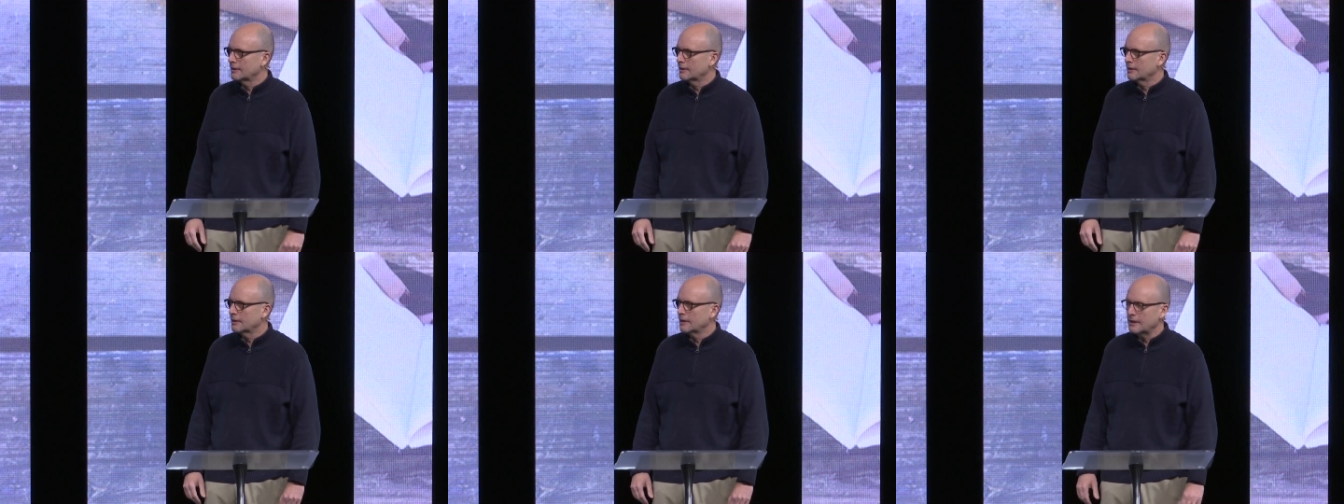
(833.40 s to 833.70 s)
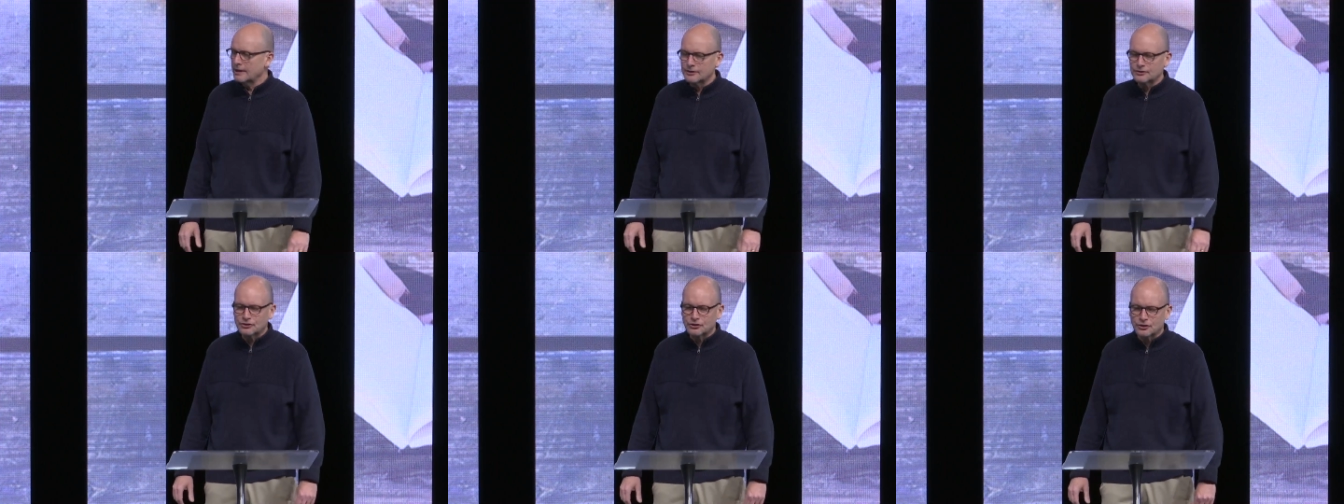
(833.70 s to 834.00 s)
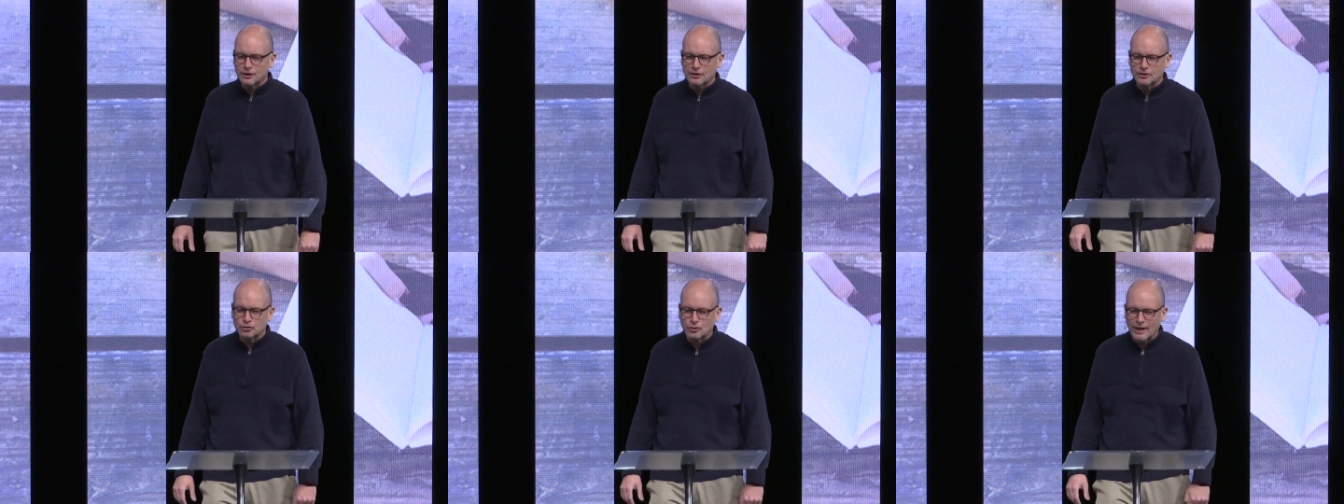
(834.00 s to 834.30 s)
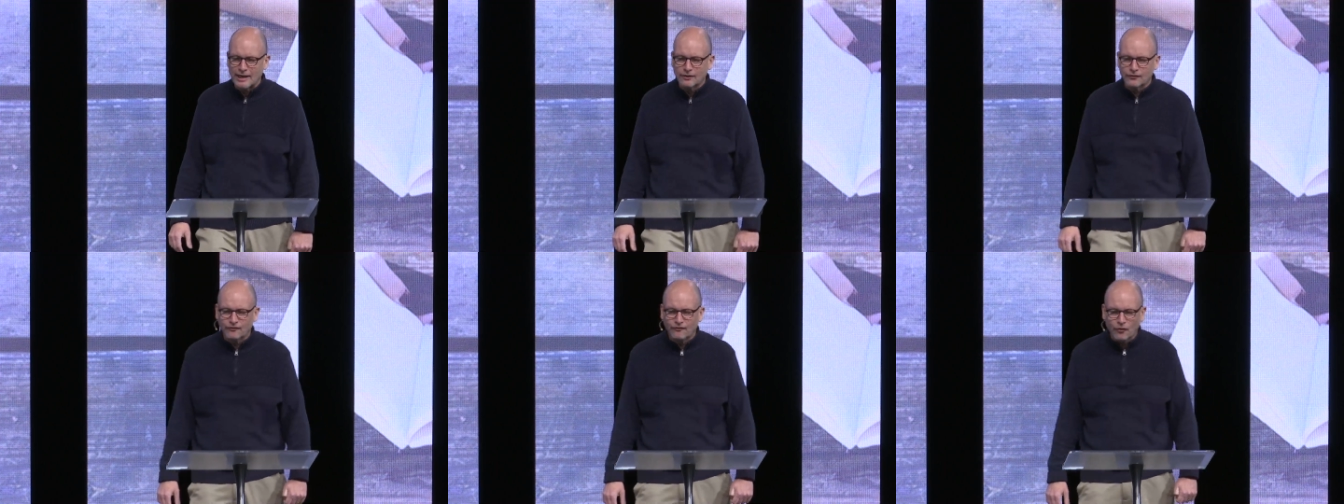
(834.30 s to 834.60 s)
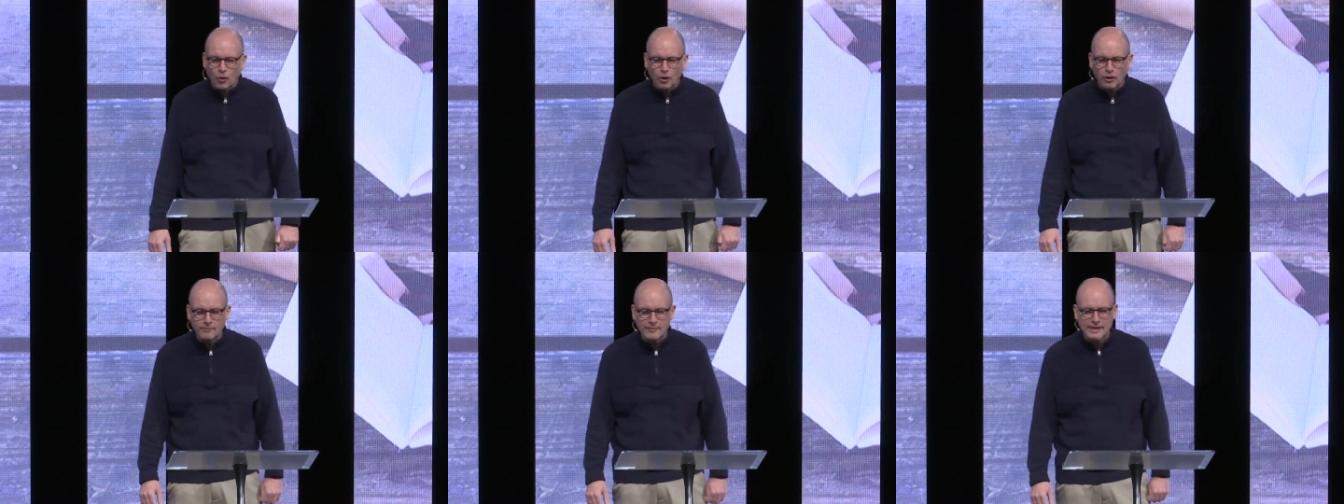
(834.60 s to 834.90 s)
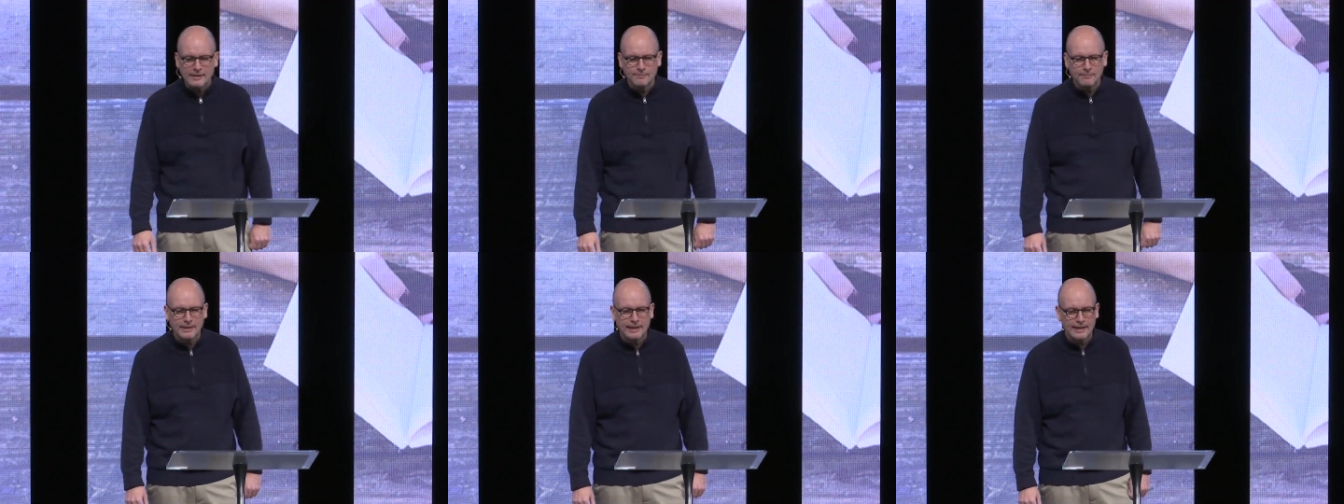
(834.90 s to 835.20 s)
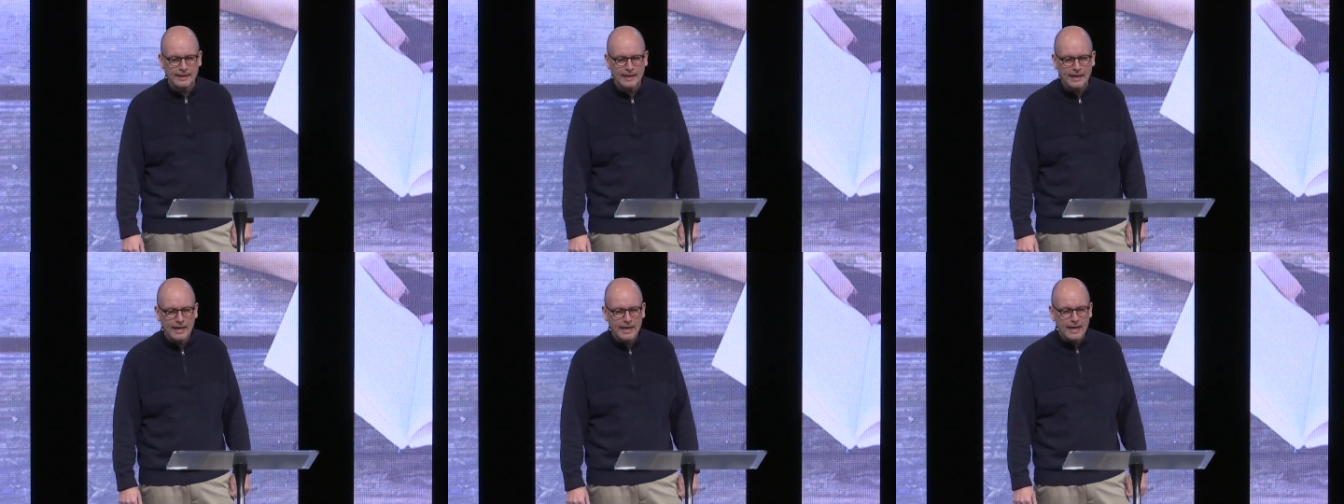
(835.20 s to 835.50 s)
He is transforming
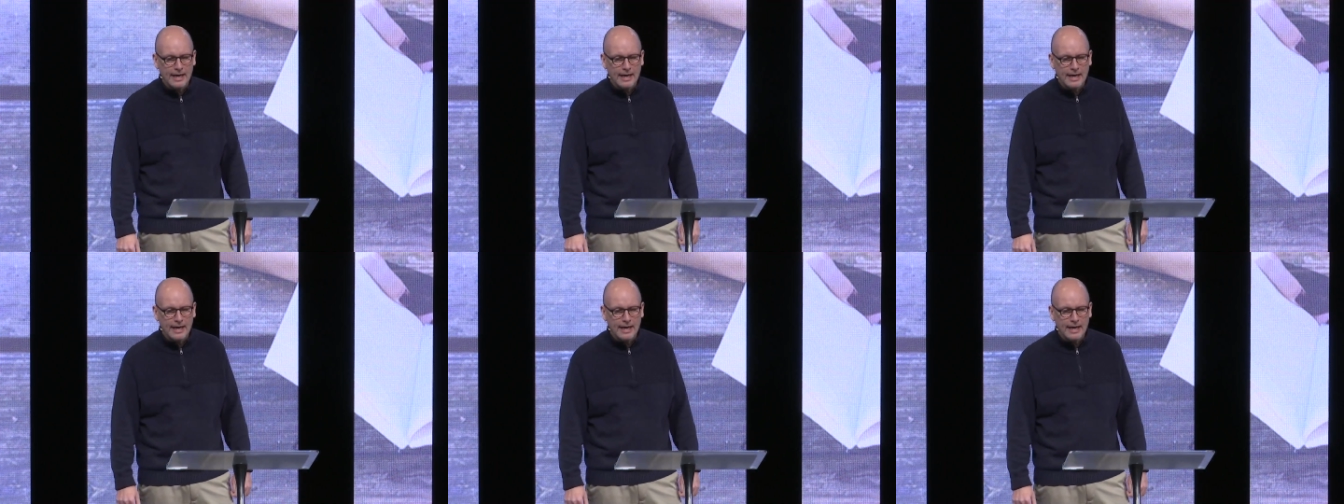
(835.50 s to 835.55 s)
me.